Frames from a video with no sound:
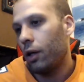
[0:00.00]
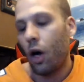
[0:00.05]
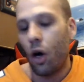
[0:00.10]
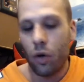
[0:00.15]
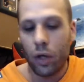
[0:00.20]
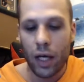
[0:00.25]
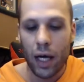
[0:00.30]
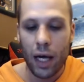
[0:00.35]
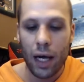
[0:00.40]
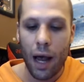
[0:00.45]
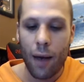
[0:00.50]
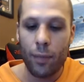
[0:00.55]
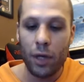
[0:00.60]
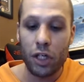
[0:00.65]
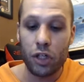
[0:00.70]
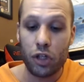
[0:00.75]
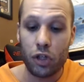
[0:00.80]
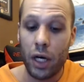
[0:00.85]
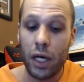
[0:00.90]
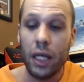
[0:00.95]
Okay, I
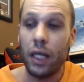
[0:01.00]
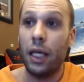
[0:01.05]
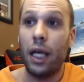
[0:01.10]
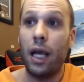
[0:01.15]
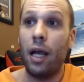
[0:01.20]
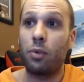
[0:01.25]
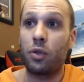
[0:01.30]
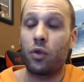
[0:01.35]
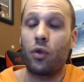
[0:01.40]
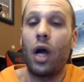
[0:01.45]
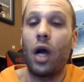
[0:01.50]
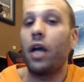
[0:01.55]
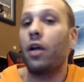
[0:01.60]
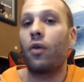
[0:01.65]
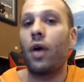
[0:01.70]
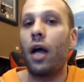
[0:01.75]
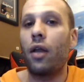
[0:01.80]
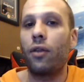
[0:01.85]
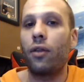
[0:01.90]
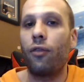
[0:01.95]
mean, training camp's right
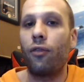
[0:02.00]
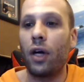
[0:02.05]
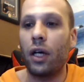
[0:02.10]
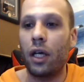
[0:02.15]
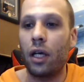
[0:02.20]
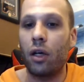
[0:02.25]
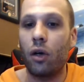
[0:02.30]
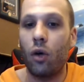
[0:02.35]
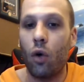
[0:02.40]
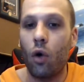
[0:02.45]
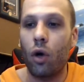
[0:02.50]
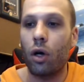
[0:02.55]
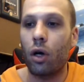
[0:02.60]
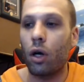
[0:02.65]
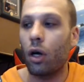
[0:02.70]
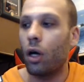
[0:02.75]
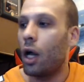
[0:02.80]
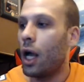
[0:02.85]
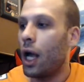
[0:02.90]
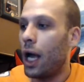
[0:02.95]
around the fucking
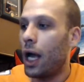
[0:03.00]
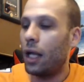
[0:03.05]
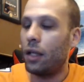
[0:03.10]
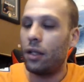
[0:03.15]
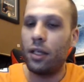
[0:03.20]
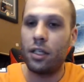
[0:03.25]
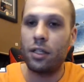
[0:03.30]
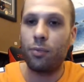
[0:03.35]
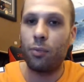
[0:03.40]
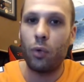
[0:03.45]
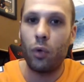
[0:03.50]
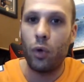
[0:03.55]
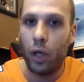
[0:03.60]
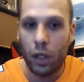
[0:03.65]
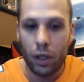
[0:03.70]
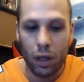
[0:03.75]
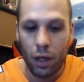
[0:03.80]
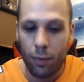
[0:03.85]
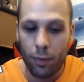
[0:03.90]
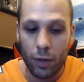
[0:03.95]
corner at this
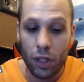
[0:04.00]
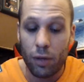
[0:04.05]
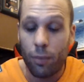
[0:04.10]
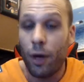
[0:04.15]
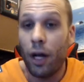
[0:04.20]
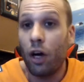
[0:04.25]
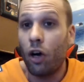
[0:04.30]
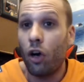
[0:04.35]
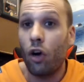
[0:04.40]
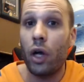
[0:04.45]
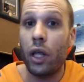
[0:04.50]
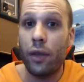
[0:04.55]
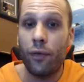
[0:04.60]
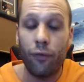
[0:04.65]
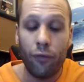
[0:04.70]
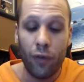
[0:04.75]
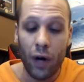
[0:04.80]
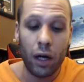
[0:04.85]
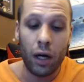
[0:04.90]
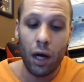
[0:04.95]
point. I mean, you better hurry the
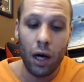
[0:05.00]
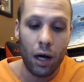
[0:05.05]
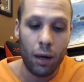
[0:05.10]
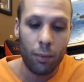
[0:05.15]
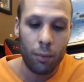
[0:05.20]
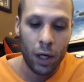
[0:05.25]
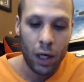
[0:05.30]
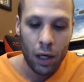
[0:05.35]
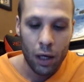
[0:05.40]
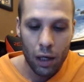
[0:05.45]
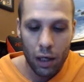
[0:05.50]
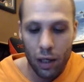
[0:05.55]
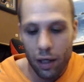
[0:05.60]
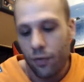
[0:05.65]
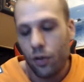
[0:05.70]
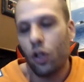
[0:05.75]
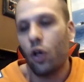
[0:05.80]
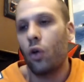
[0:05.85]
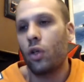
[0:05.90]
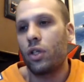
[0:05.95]
fuck up,
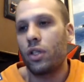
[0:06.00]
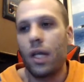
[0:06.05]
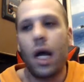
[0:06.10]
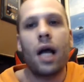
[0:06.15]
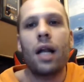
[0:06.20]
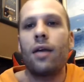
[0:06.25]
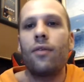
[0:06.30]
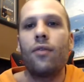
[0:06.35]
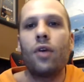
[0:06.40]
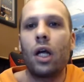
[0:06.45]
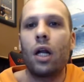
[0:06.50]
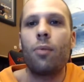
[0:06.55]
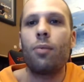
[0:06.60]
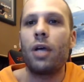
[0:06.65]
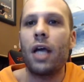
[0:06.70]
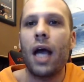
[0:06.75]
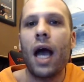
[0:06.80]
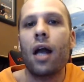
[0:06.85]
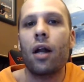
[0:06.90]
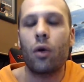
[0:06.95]
even though it's not even going to
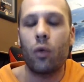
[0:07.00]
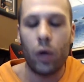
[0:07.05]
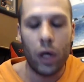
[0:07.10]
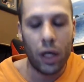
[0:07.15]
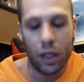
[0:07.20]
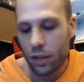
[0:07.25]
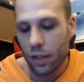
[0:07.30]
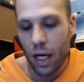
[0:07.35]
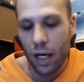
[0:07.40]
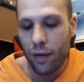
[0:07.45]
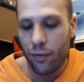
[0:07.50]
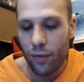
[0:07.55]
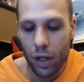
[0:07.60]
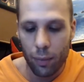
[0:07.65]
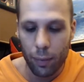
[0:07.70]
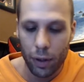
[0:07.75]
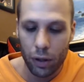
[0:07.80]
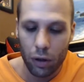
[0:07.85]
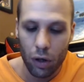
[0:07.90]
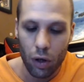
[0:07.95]
be adequate. It's not even
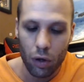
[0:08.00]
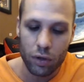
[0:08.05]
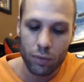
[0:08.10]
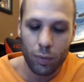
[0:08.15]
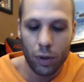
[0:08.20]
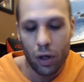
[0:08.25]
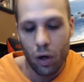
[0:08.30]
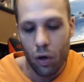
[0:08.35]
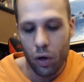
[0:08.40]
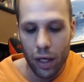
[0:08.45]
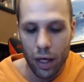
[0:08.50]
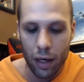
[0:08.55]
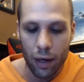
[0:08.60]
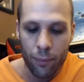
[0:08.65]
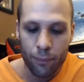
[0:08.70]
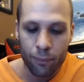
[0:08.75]
going to be close, but okay.